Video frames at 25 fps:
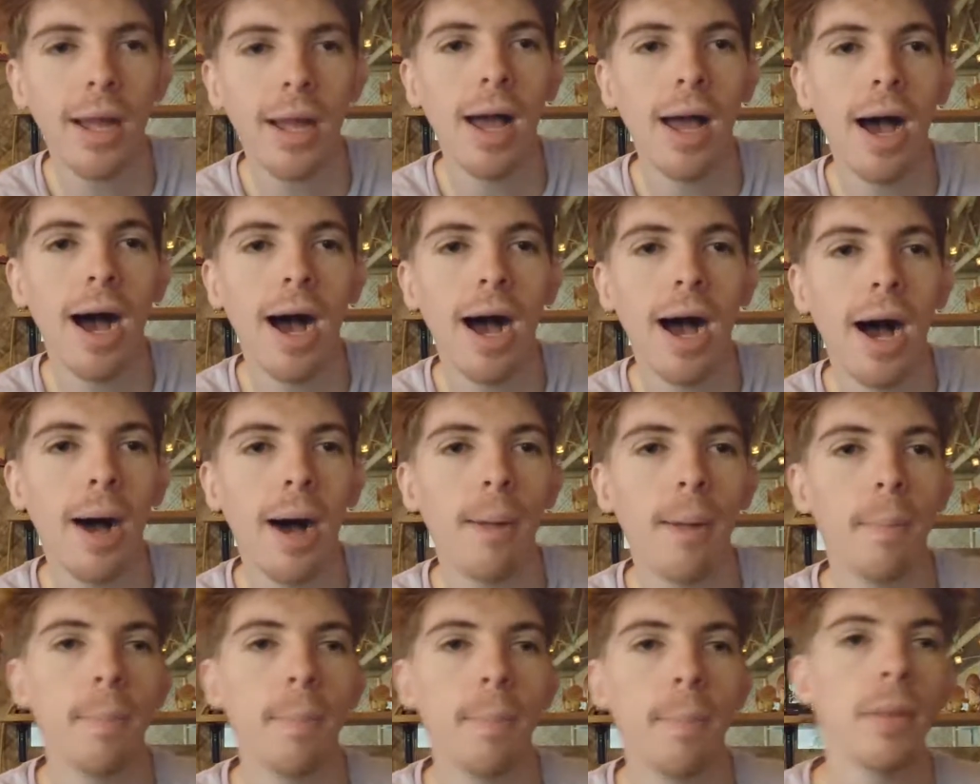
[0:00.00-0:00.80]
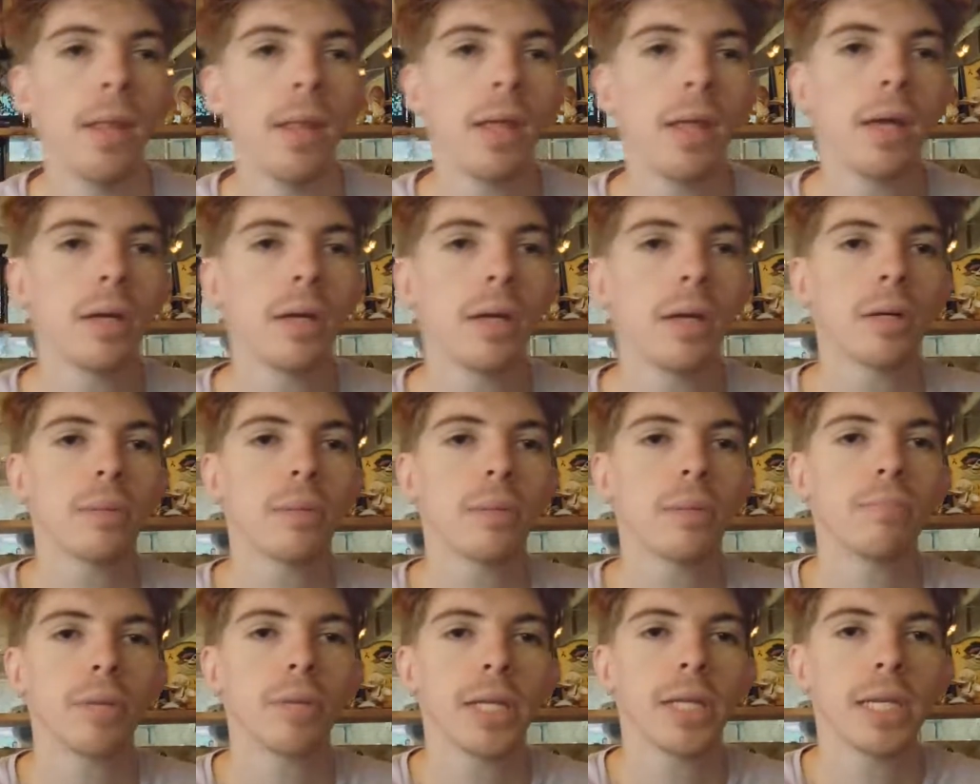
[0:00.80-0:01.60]
Um,
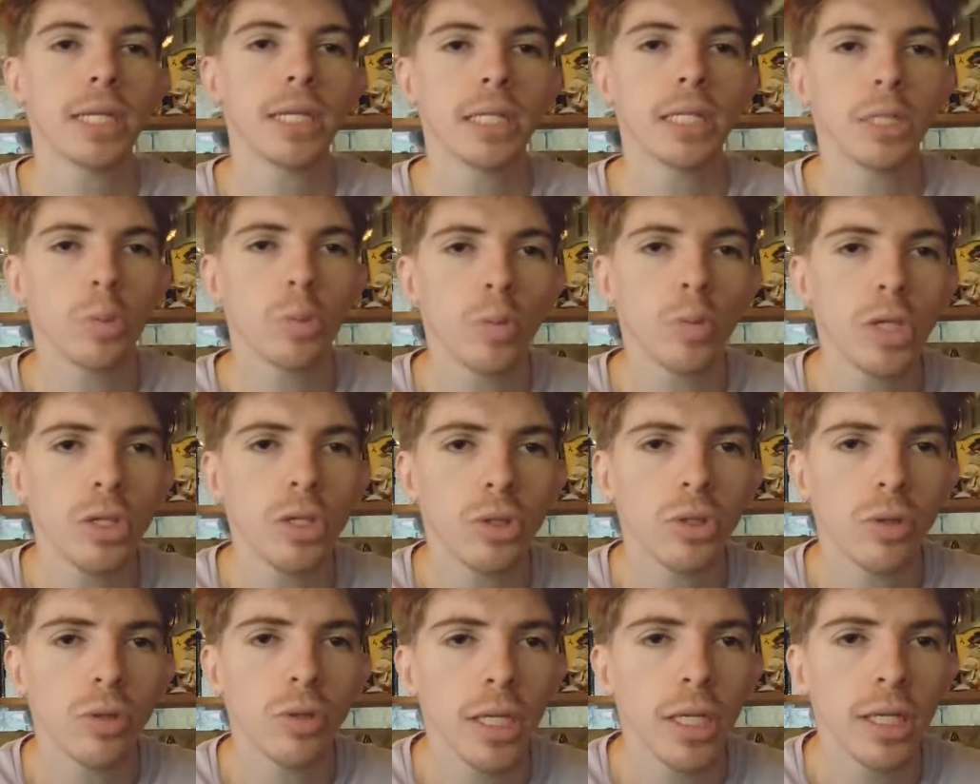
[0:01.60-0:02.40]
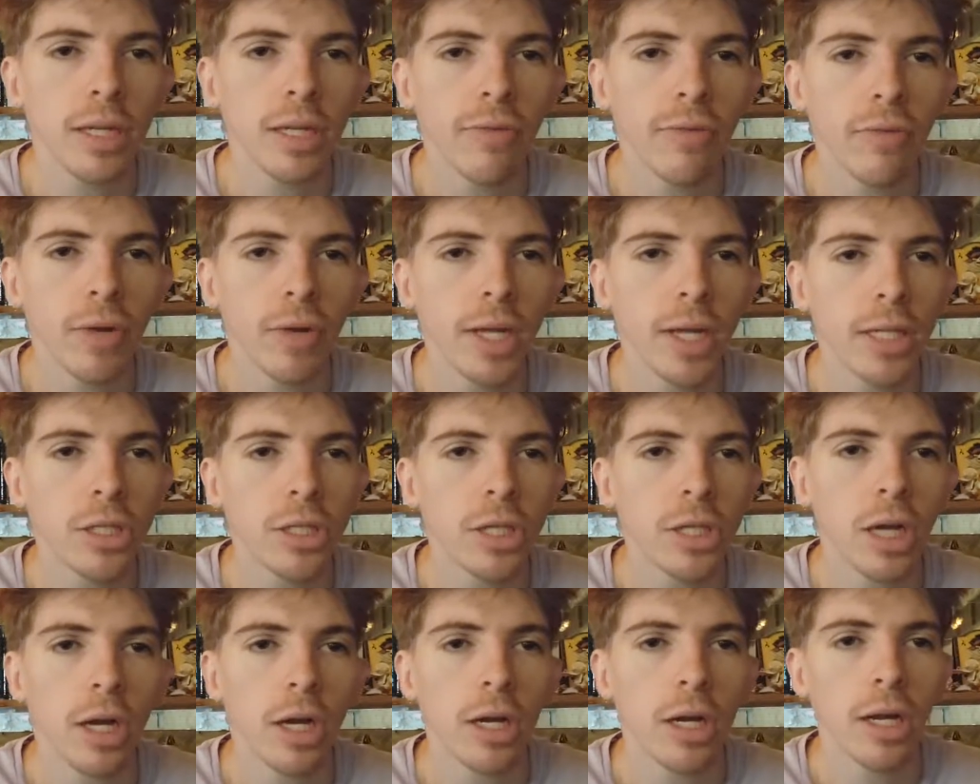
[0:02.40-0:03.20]
Beliga says, we use green to
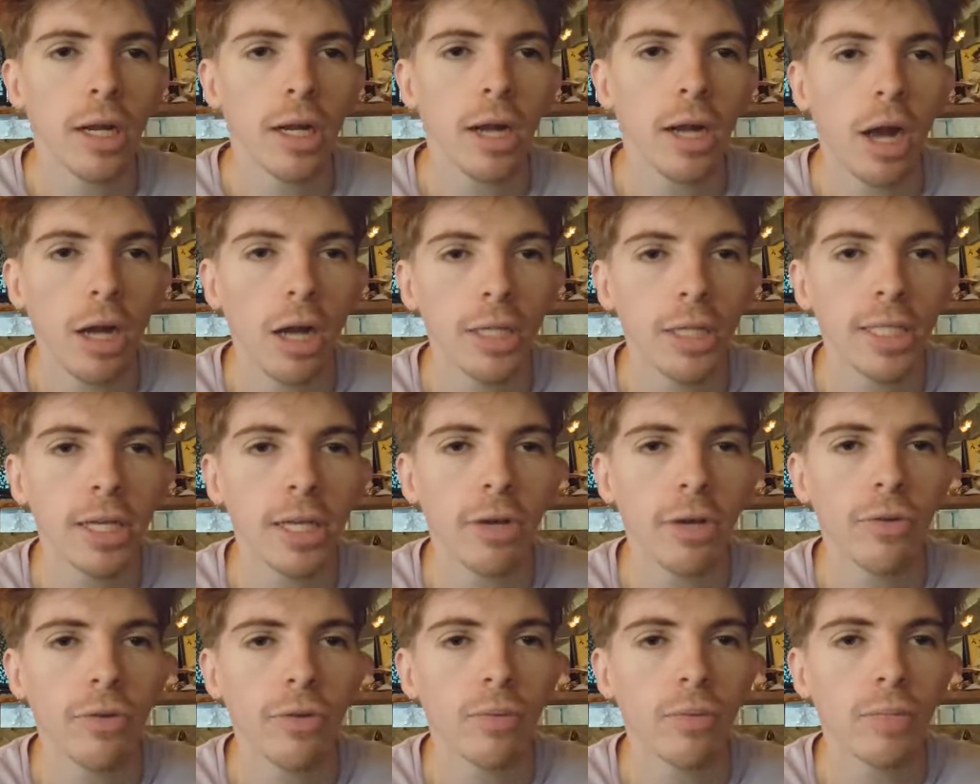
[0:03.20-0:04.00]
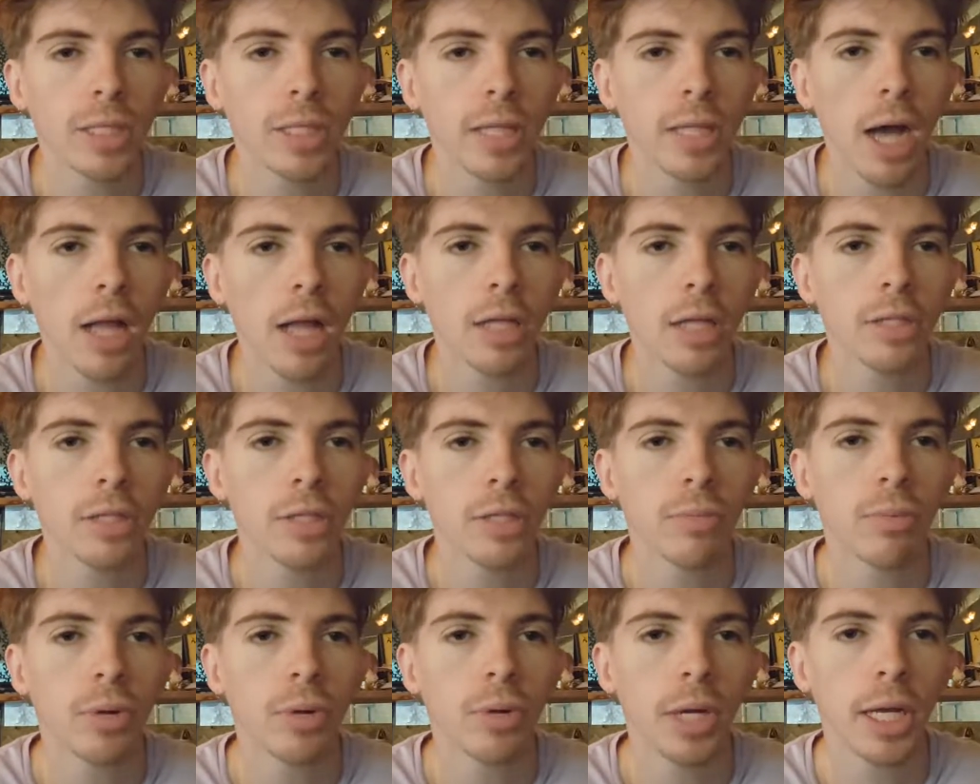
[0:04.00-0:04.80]
differentiate ourselves from Stalin
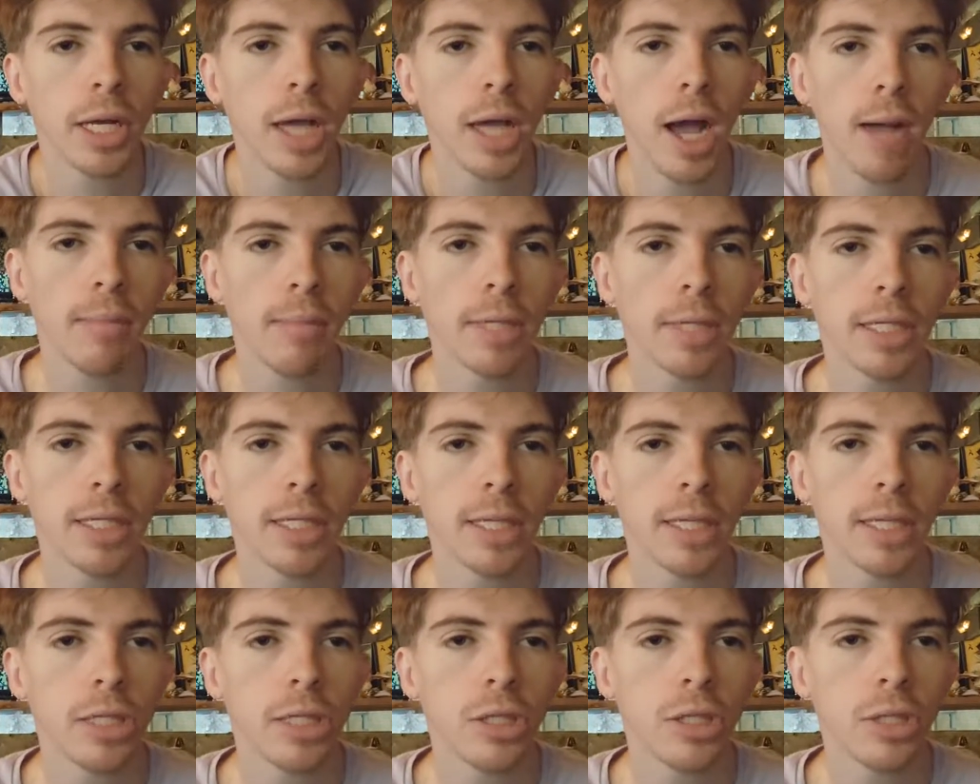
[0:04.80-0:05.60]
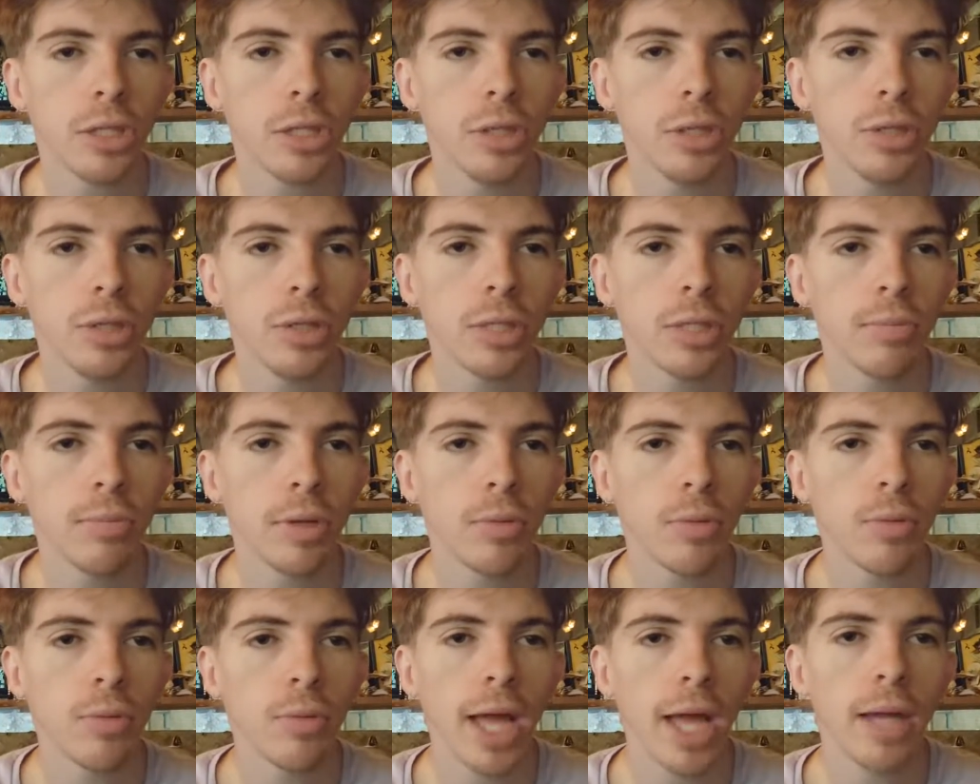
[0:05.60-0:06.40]
supporting communist nation. Used to be
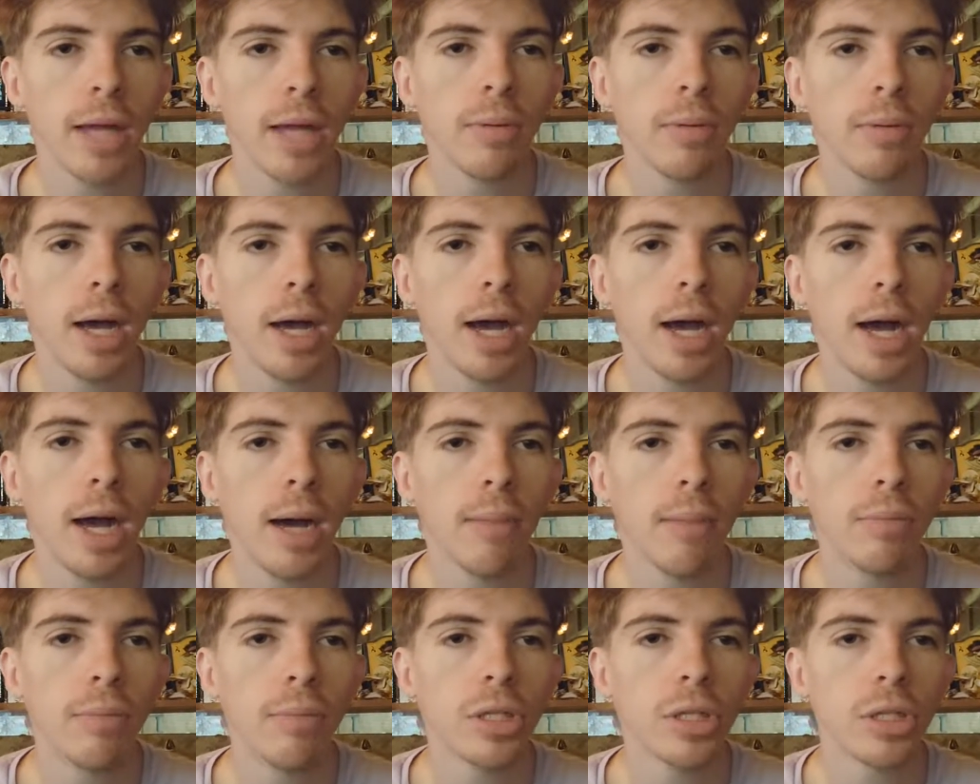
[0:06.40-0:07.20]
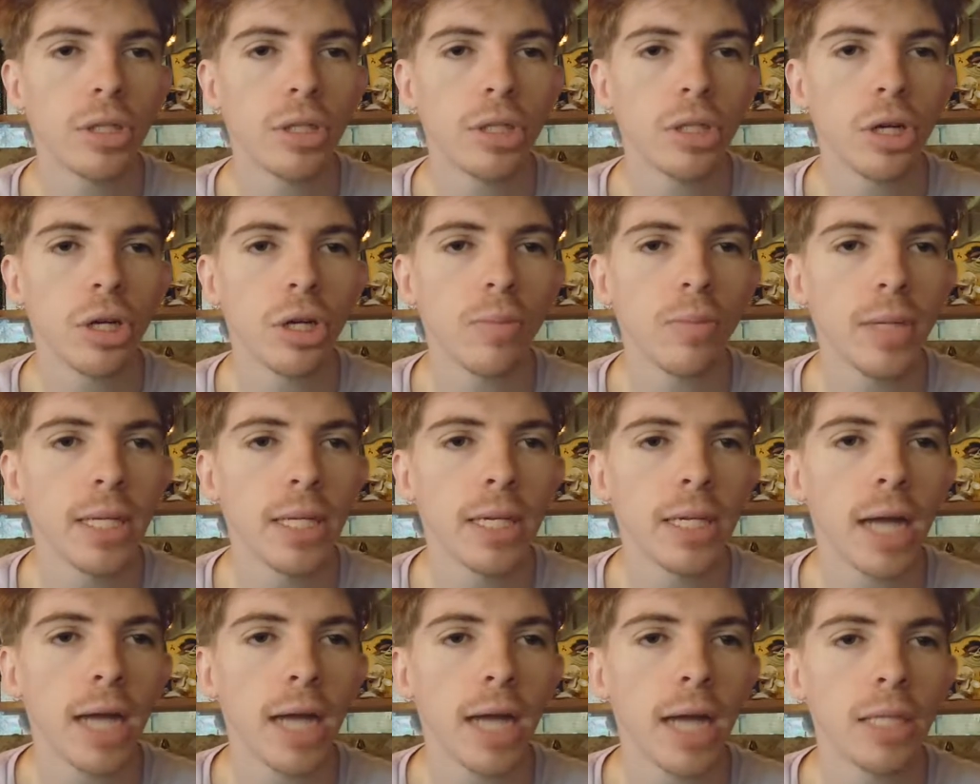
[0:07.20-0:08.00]
red, uh, but to show we did
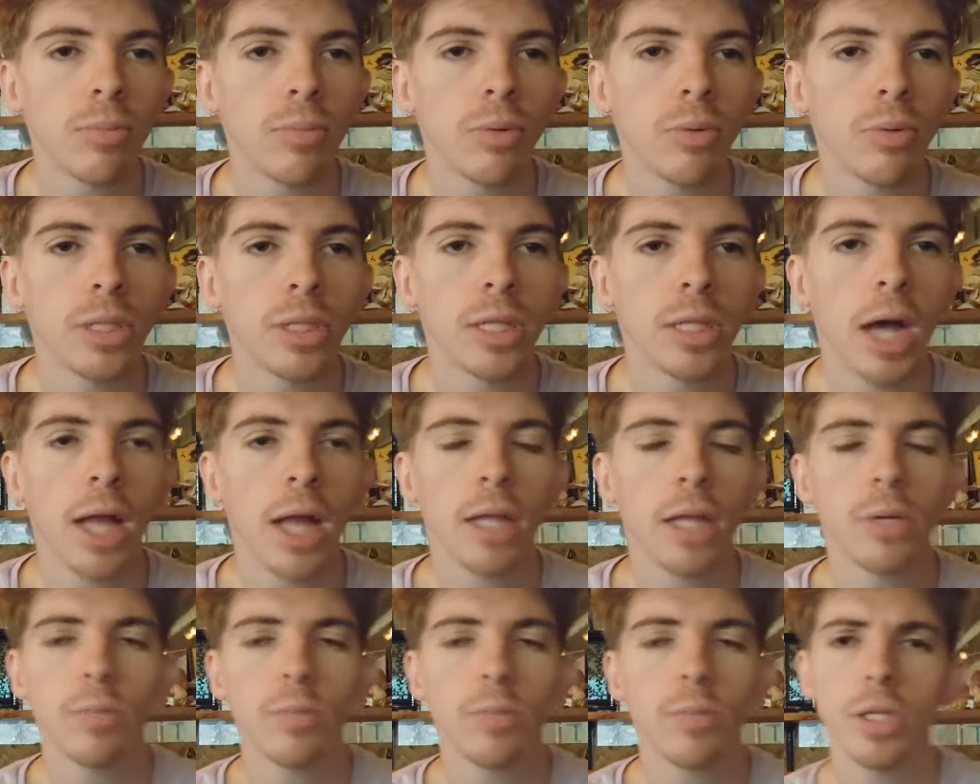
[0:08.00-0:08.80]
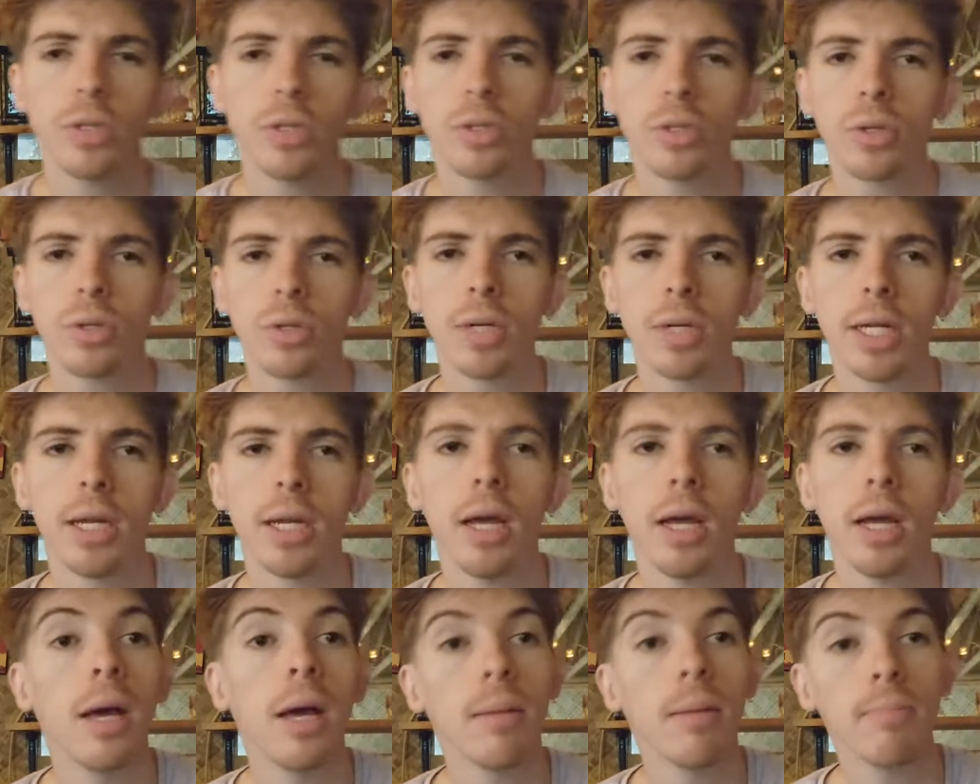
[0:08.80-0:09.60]
not support Stalin, we used green.
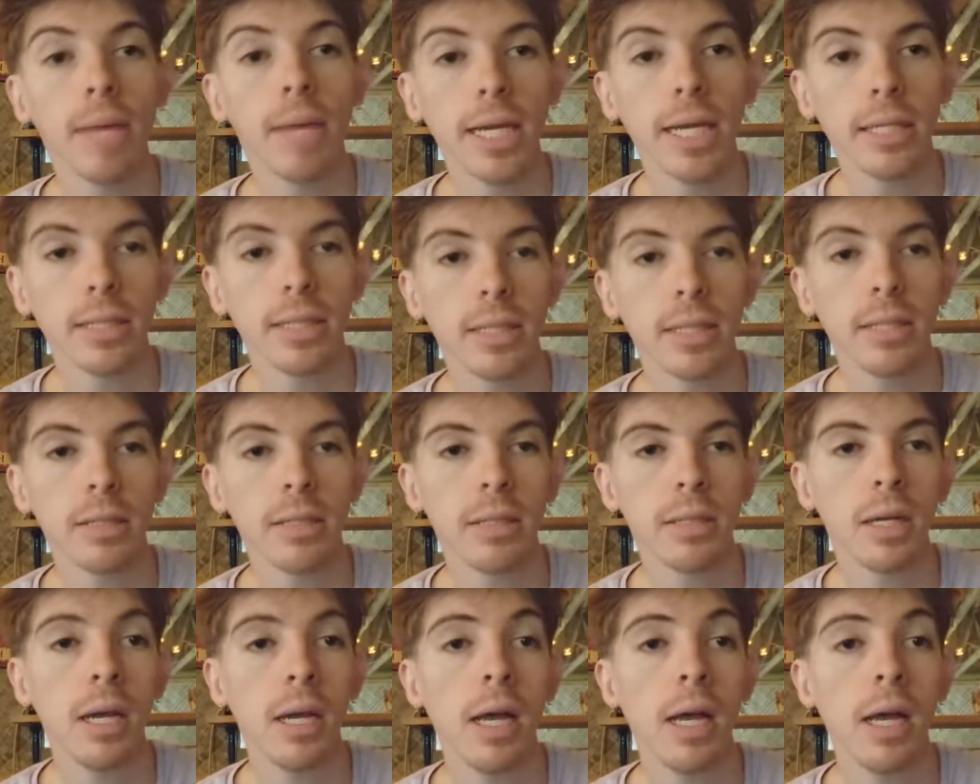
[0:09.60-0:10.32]
Makes sense.